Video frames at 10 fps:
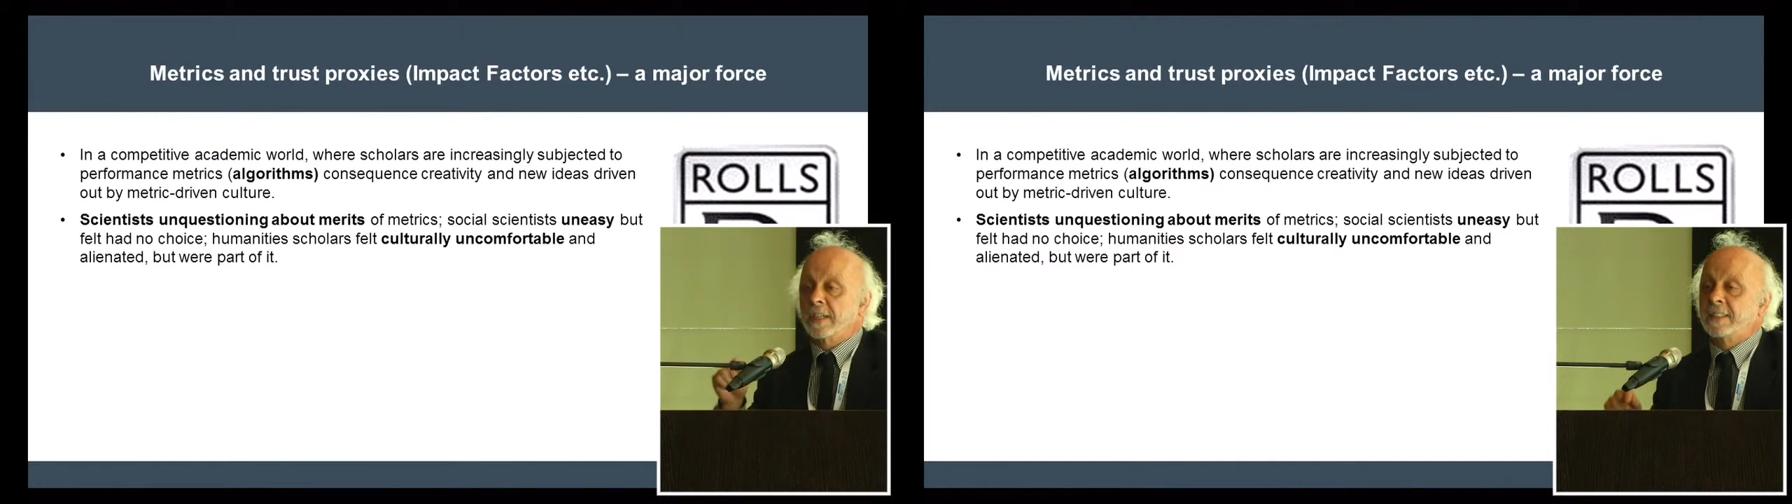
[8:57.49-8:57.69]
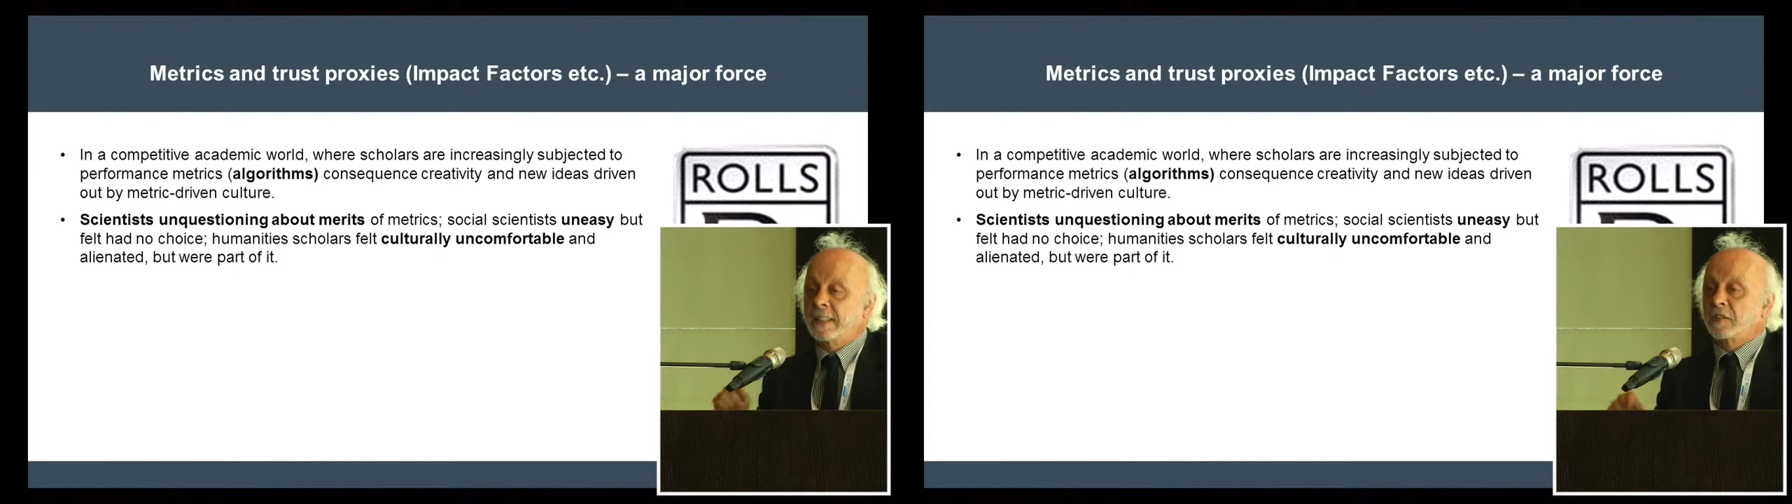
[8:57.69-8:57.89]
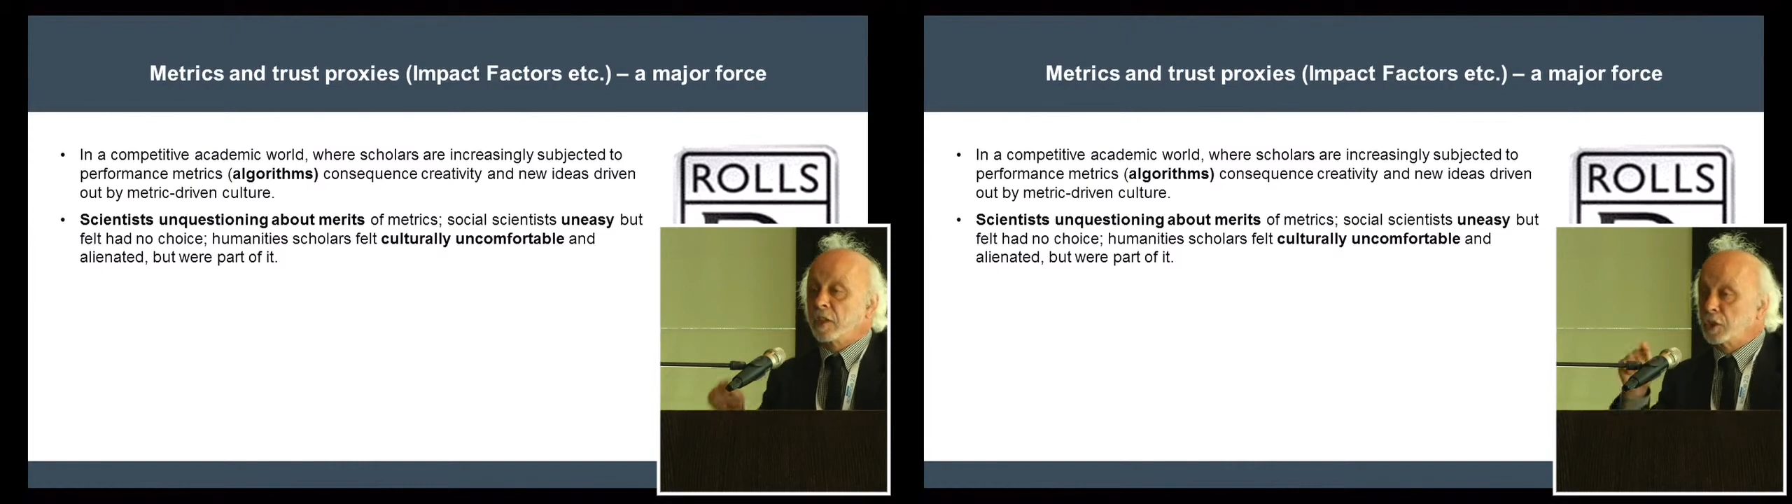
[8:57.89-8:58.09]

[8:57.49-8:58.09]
it is a